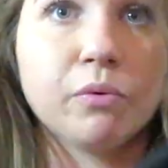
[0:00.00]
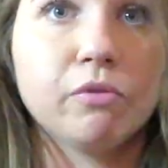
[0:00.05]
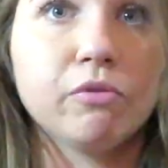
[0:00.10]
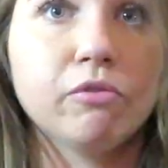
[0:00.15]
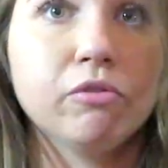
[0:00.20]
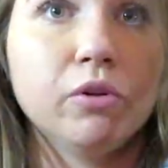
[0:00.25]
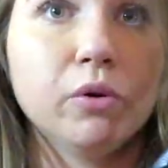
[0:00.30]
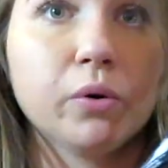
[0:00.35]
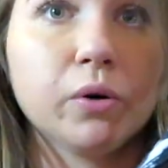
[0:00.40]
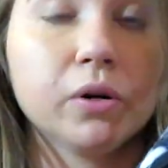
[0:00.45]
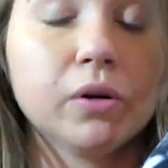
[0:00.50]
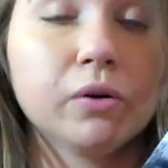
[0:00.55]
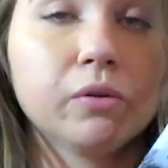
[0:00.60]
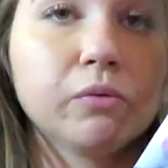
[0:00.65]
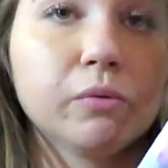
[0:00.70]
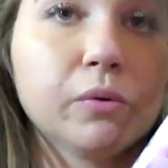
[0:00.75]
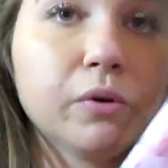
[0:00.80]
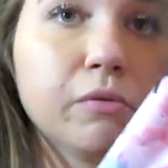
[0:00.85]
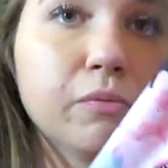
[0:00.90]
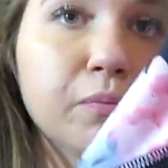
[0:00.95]
with, floor,
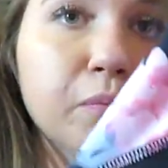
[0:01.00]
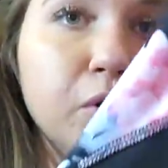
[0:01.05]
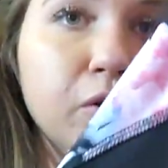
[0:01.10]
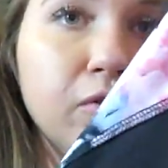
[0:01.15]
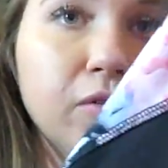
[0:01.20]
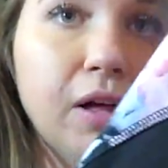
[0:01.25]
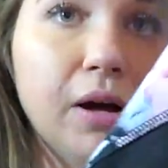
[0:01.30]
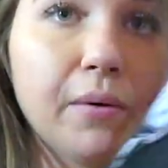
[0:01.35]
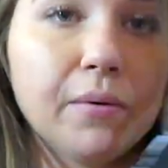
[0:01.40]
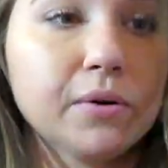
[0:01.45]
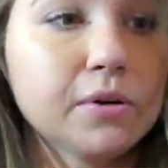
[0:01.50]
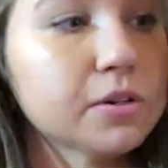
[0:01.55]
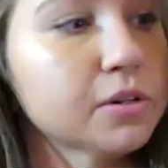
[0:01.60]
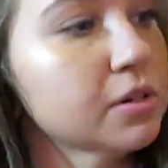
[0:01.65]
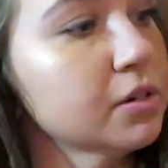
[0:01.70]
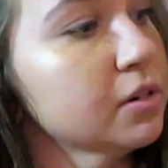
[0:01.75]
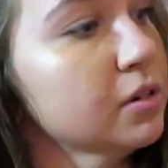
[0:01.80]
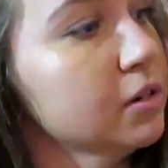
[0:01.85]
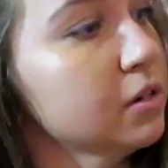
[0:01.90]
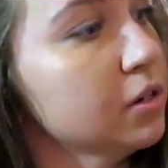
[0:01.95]
with more
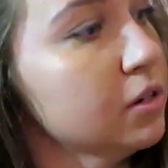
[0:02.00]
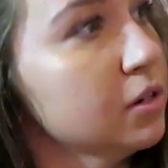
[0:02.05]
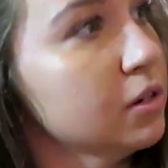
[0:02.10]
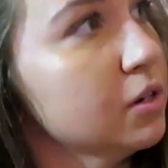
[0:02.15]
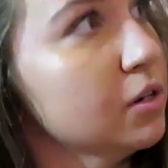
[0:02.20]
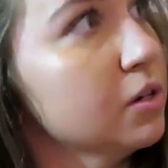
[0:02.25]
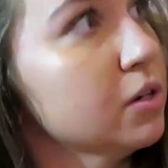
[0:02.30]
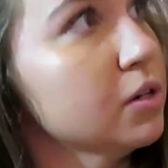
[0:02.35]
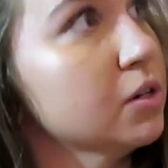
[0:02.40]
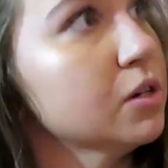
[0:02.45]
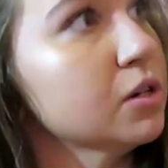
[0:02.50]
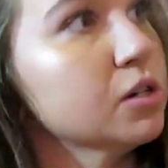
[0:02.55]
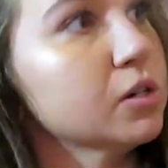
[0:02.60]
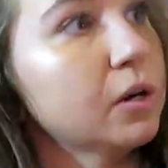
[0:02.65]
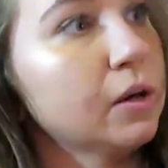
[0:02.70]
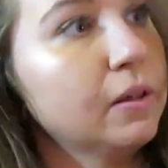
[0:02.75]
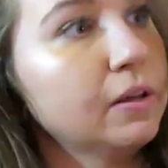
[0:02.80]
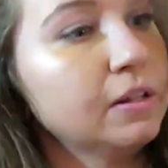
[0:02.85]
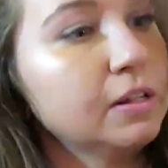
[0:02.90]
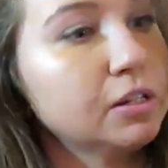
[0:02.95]
flowers.
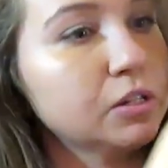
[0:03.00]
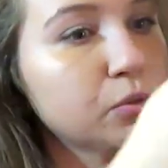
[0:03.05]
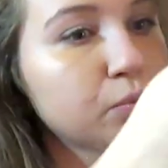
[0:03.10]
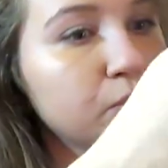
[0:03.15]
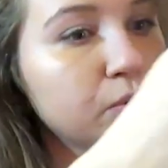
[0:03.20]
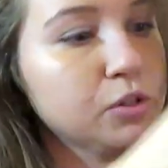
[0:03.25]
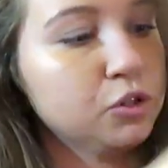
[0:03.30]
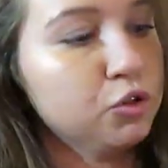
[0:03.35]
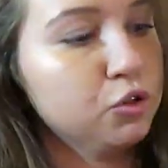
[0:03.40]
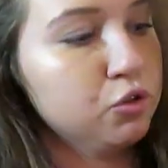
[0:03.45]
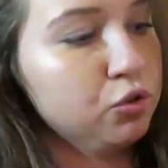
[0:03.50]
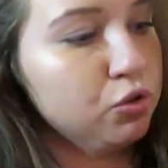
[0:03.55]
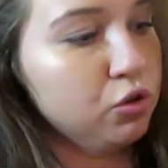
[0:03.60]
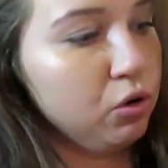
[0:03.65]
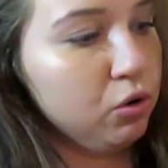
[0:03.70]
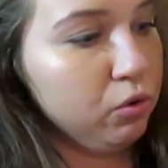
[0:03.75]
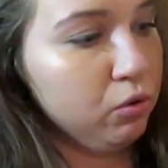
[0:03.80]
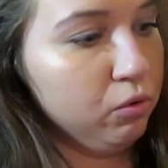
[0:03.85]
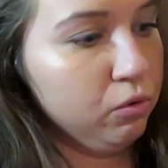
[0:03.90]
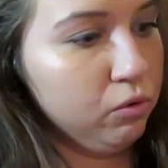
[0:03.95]
So I think this one's
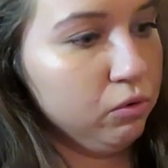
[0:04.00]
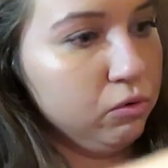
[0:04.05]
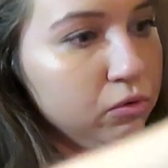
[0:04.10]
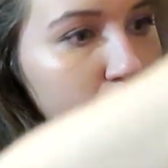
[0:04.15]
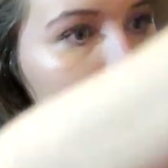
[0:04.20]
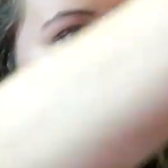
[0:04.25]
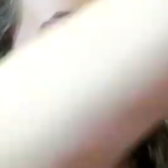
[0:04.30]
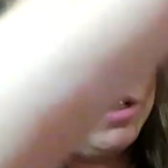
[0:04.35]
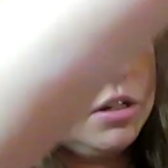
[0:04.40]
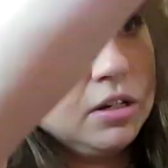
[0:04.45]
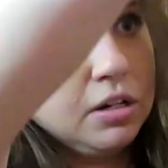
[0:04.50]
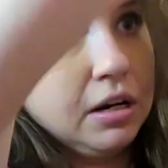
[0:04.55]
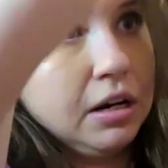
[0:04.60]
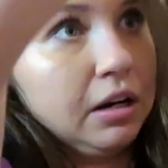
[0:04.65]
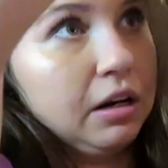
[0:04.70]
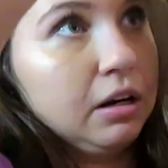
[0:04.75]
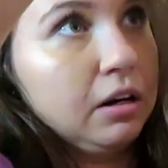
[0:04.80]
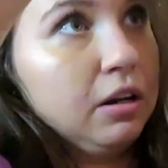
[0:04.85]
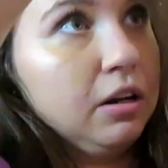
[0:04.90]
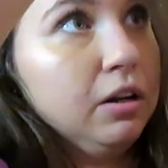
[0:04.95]
so
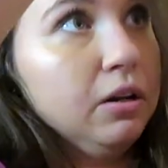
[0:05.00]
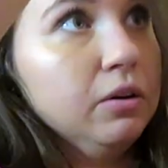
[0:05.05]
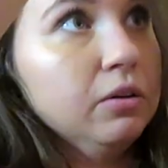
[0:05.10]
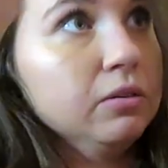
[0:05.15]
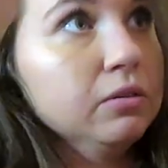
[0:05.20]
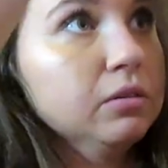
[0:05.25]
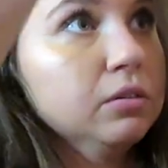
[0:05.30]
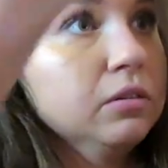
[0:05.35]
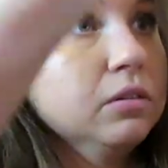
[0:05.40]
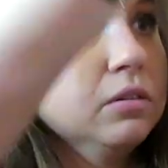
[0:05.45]
stinking cute.